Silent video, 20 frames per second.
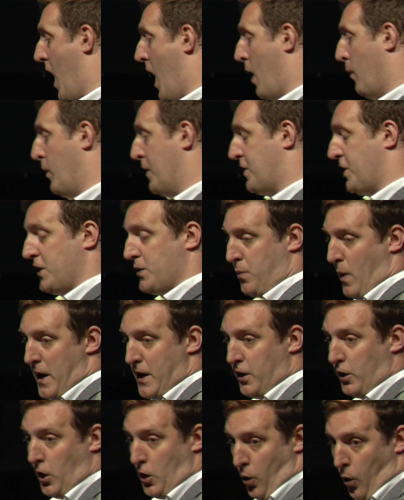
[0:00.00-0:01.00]
which is where
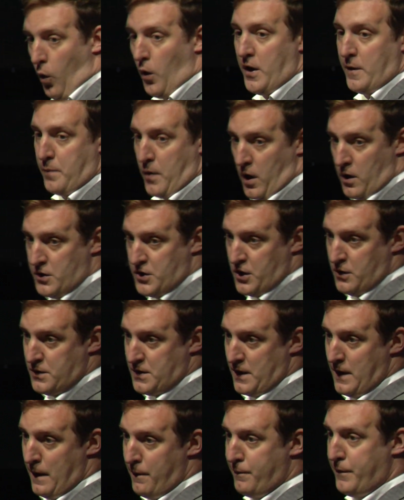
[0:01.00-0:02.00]
you can order produce
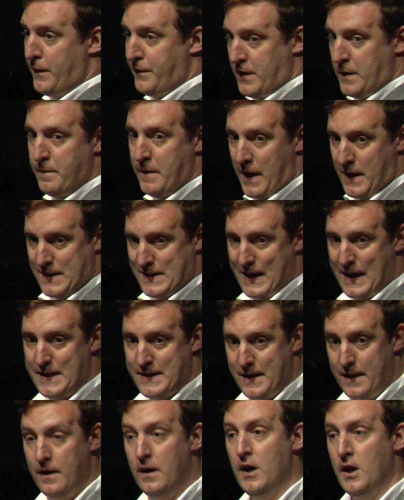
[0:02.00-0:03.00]
and then 15 minutes
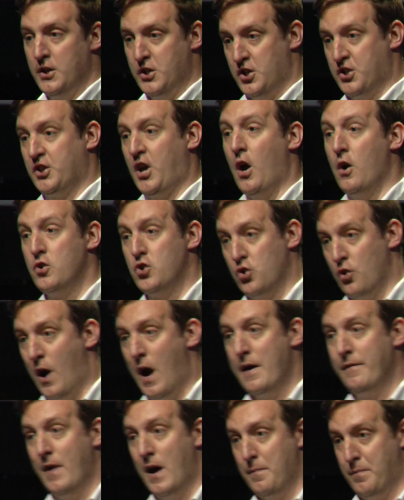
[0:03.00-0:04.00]
later just go
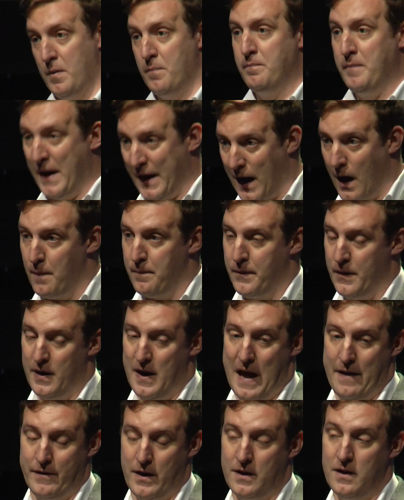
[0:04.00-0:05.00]
drive up and pick up and
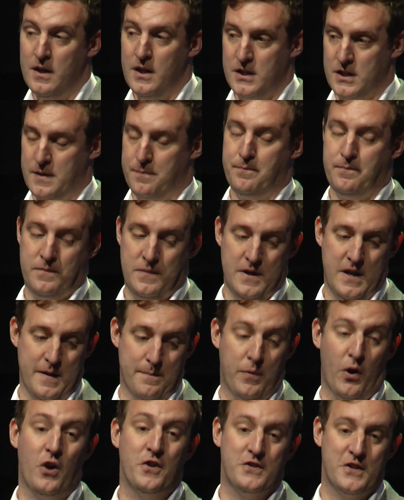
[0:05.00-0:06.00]
have it
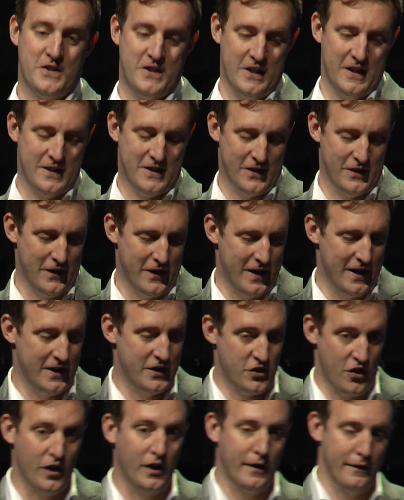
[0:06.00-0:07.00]
deposited to the
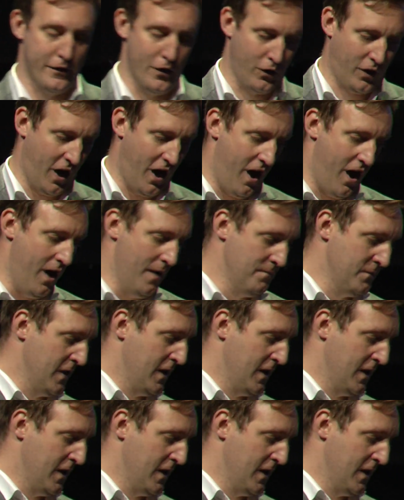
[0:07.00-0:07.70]
trunk of your car.